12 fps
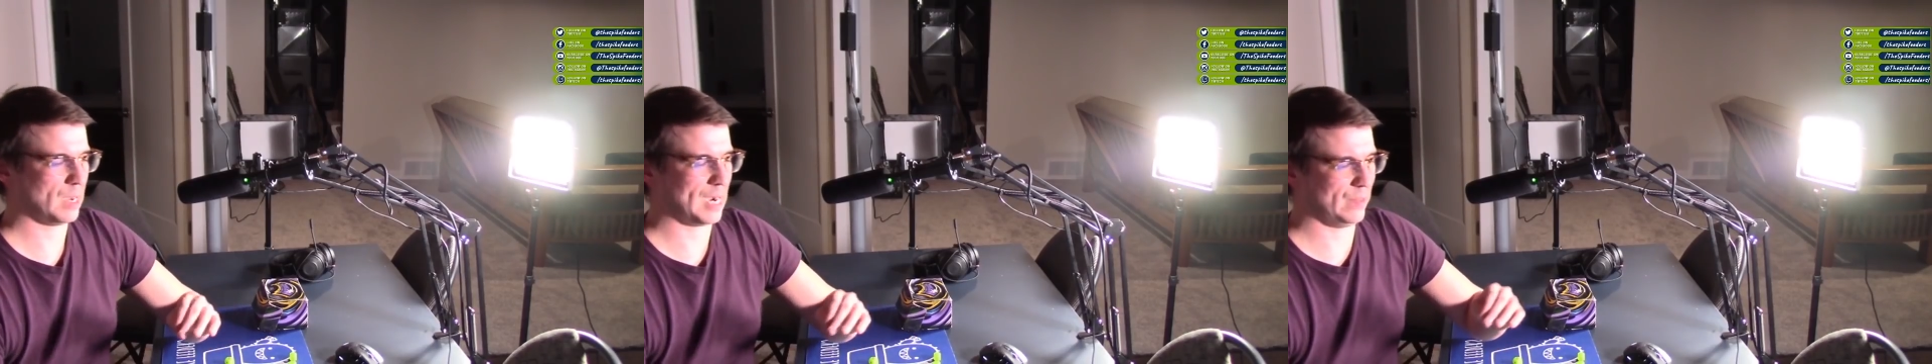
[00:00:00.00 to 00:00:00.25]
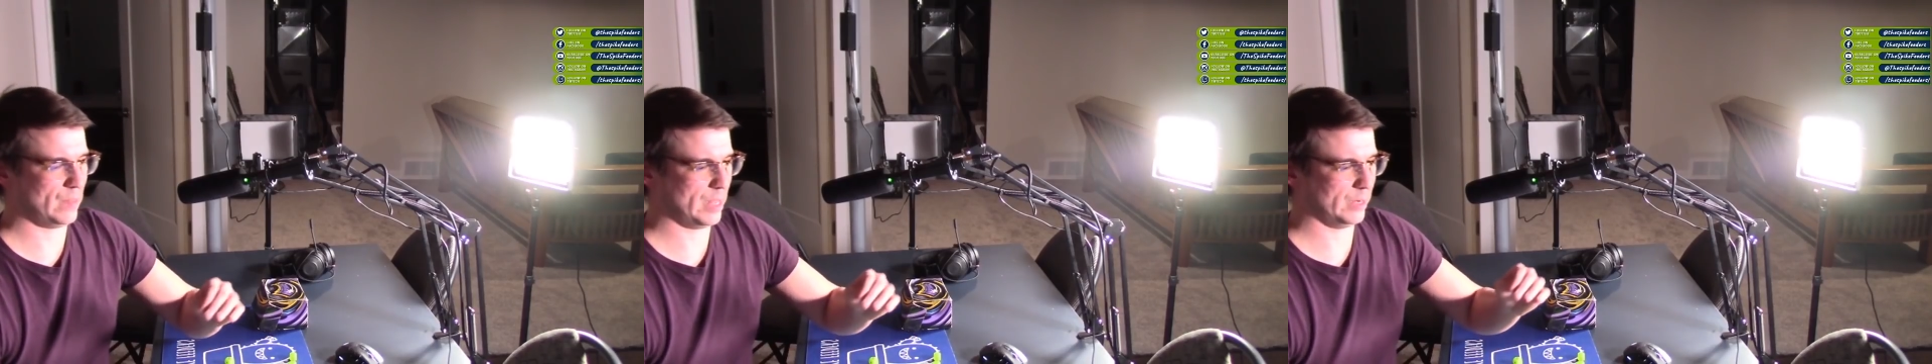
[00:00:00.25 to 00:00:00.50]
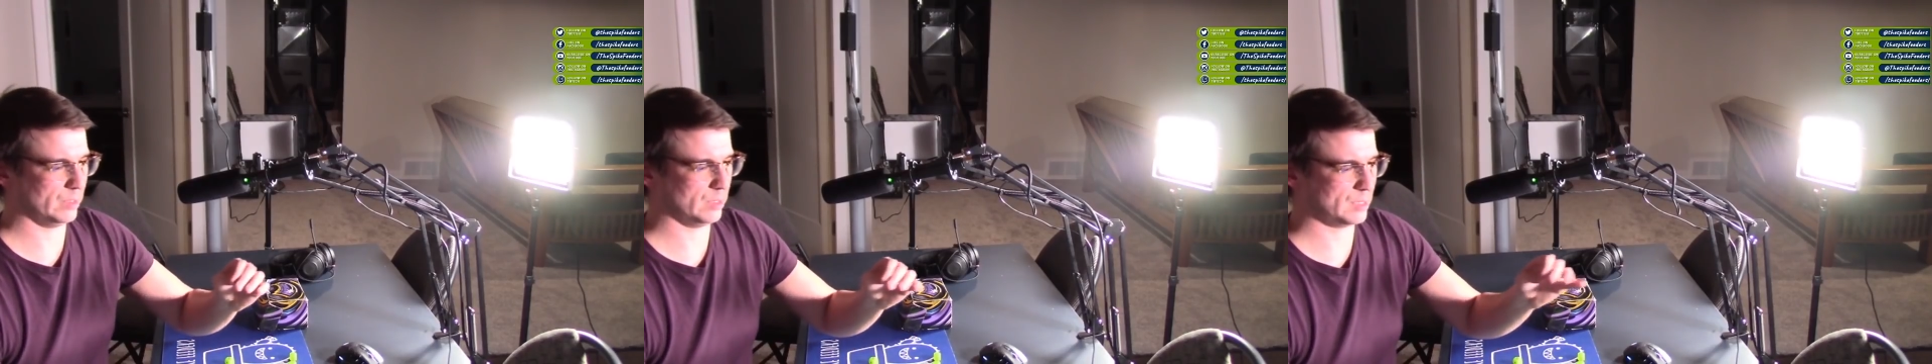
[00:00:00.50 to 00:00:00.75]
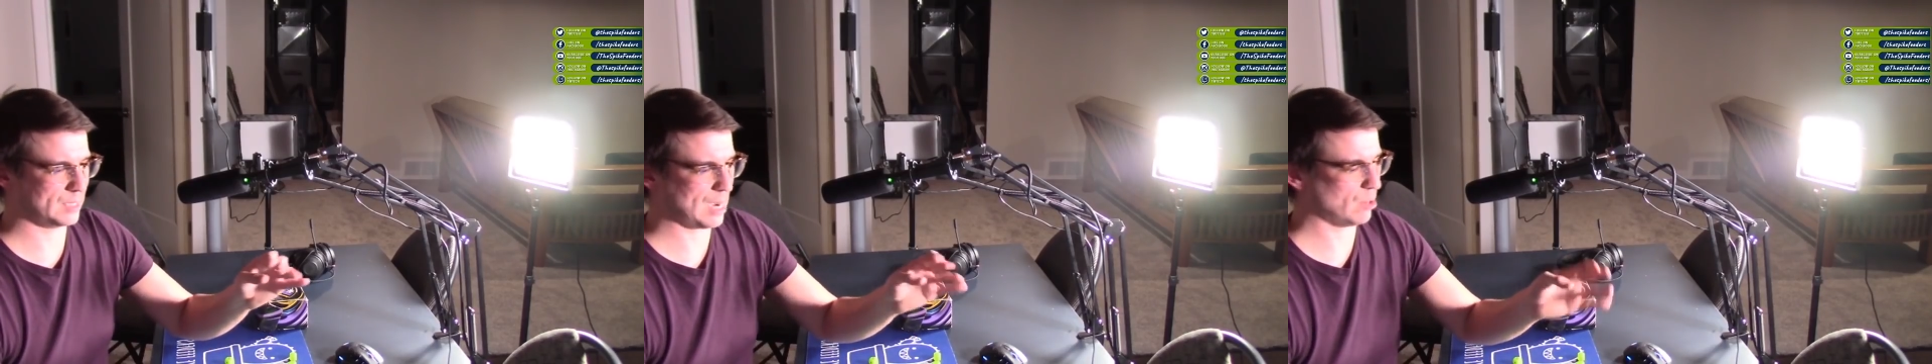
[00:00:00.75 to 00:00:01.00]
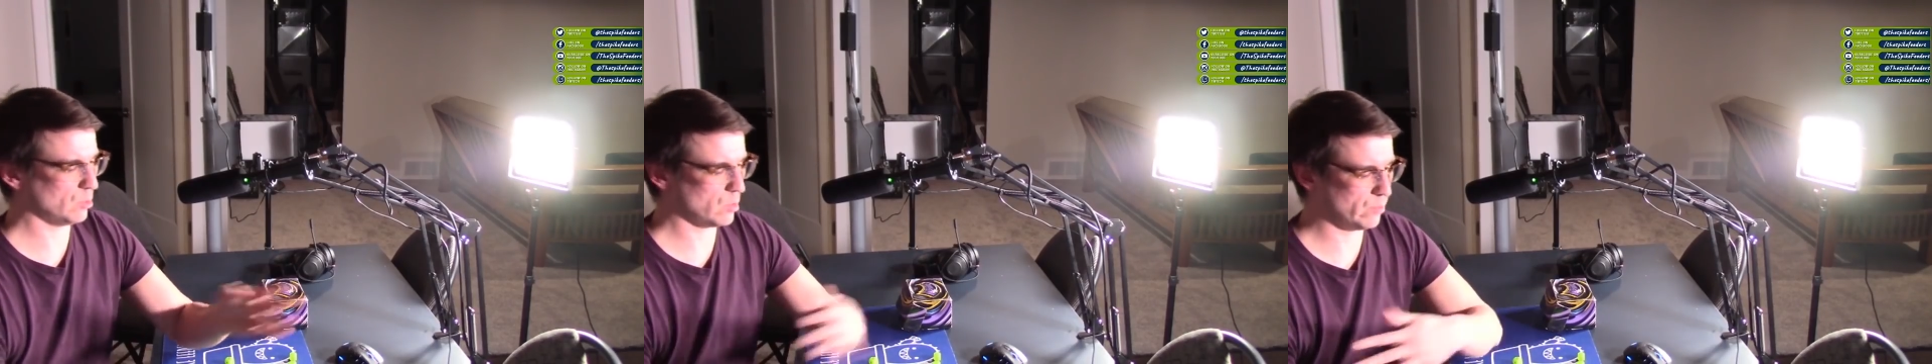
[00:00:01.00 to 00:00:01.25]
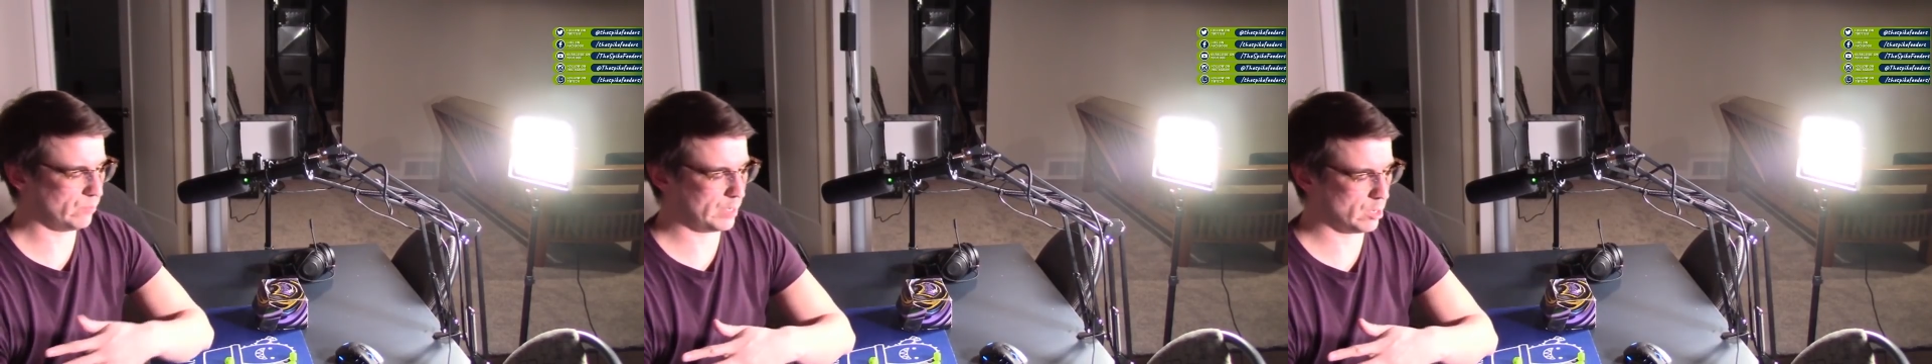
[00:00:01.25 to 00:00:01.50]
and then download
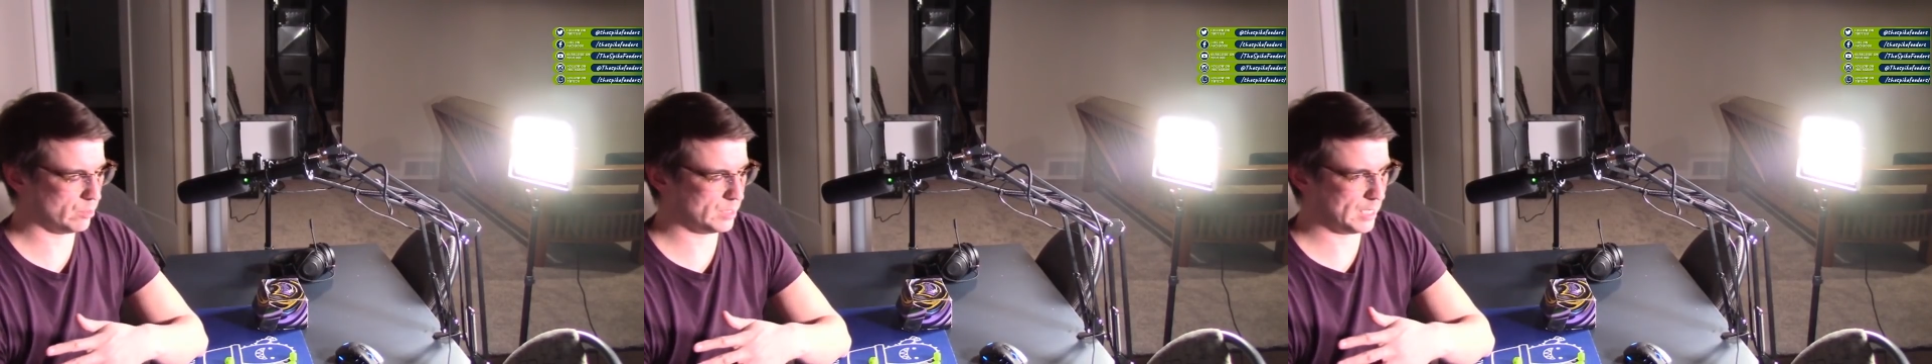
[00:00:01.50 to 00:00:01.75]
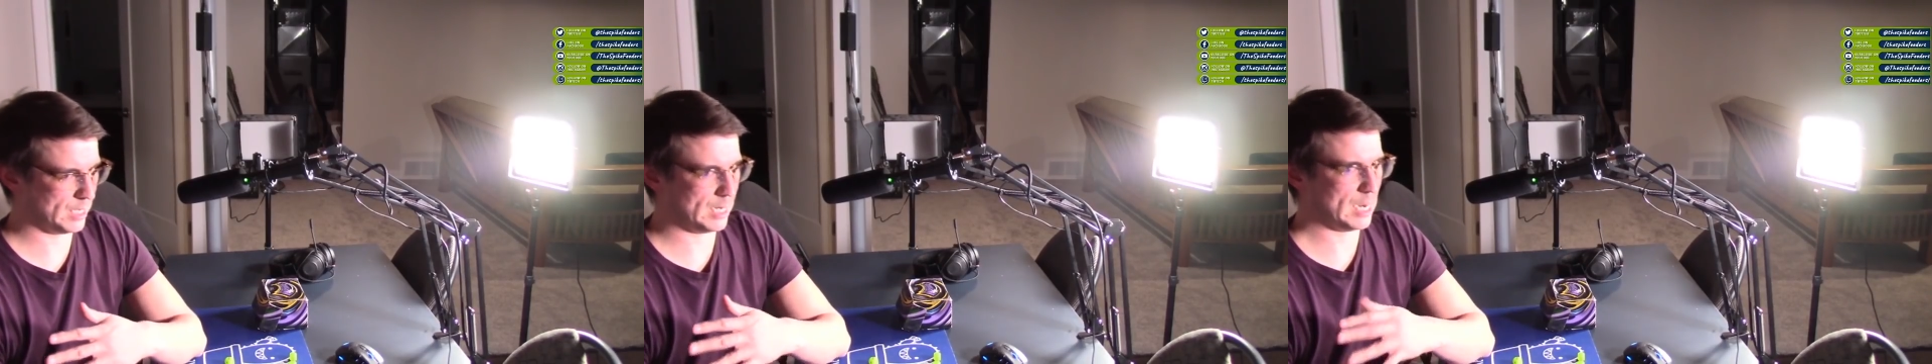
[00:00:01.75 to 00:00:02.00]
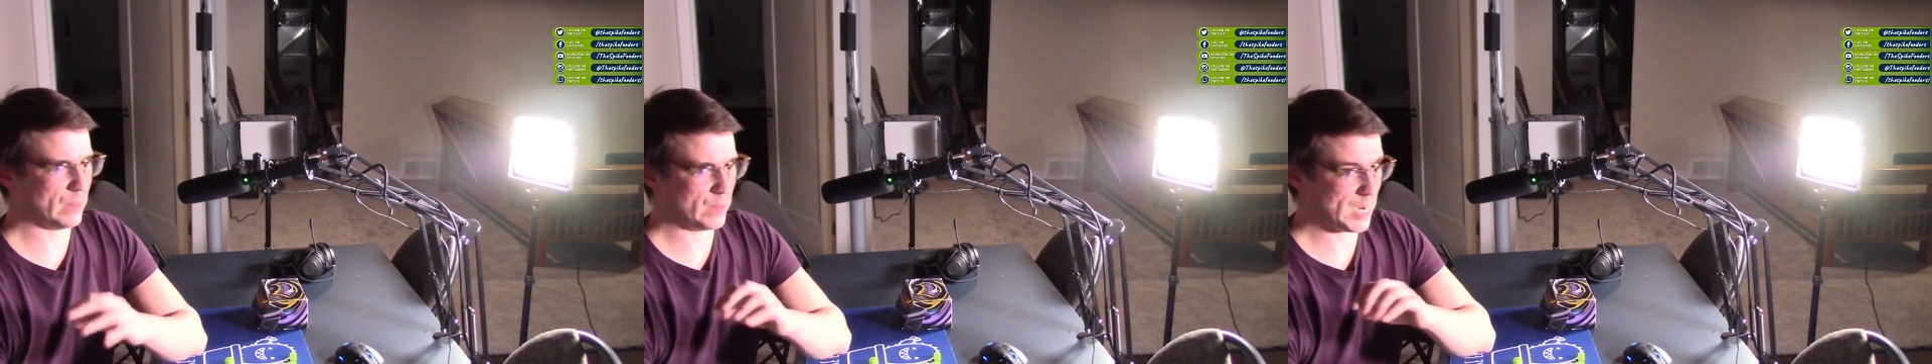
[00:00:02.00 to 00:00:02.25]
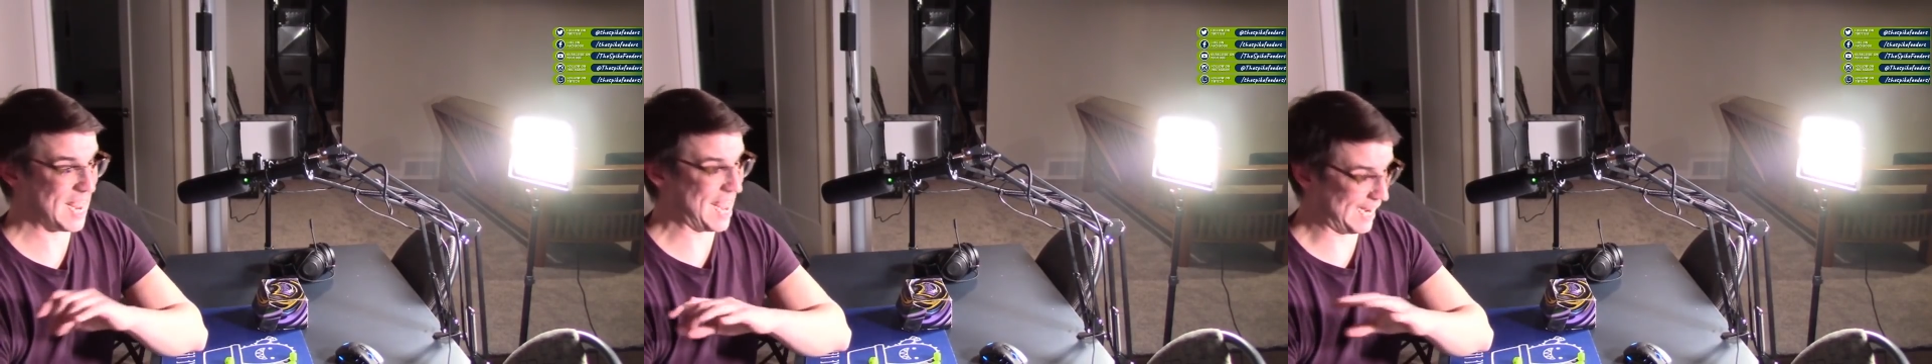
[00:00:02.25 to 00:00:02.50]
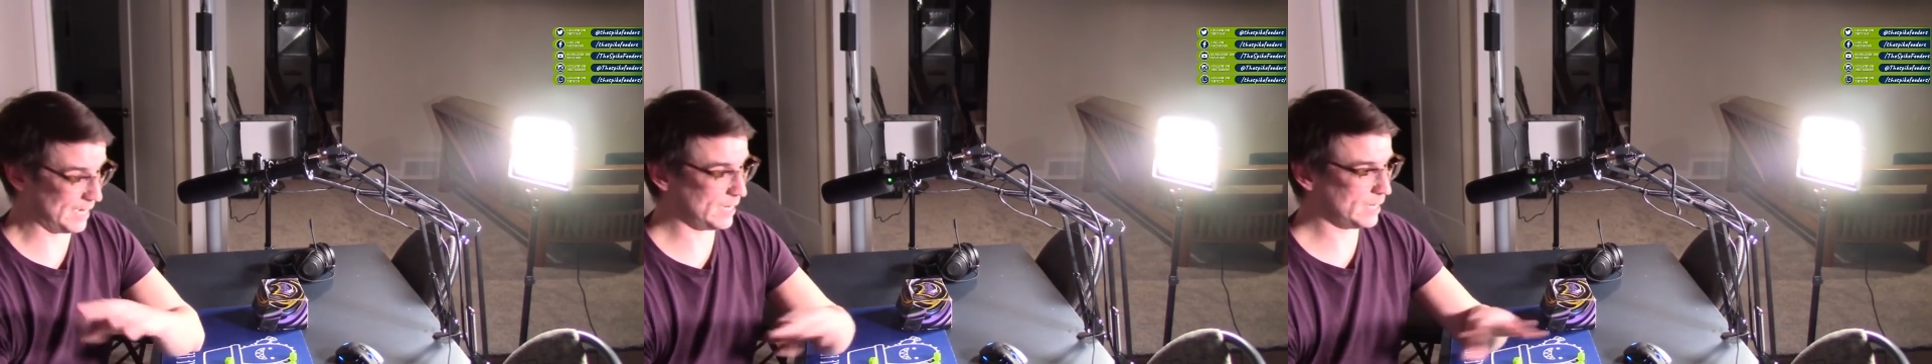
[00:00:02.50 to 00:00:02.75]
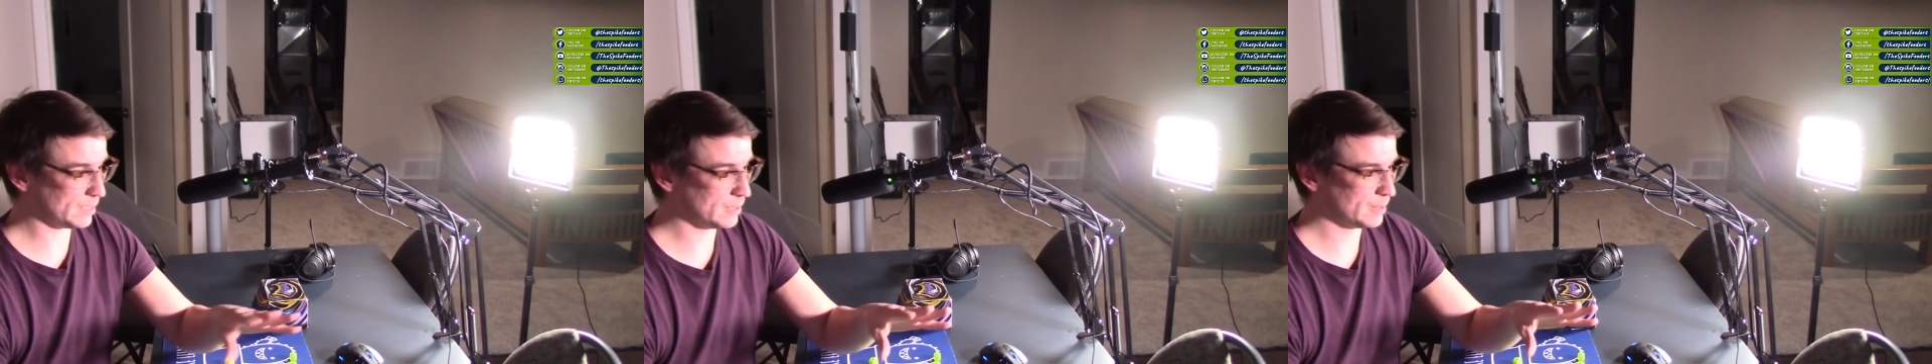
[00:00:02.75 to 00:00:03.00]
the VOD and then edit
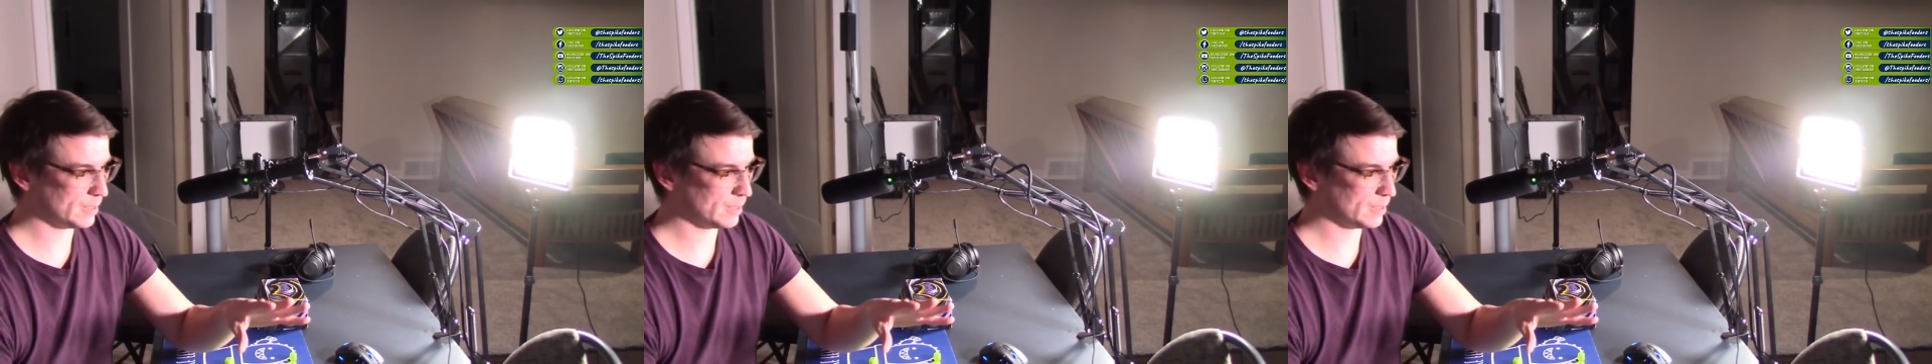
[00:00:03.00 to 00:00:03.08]
it,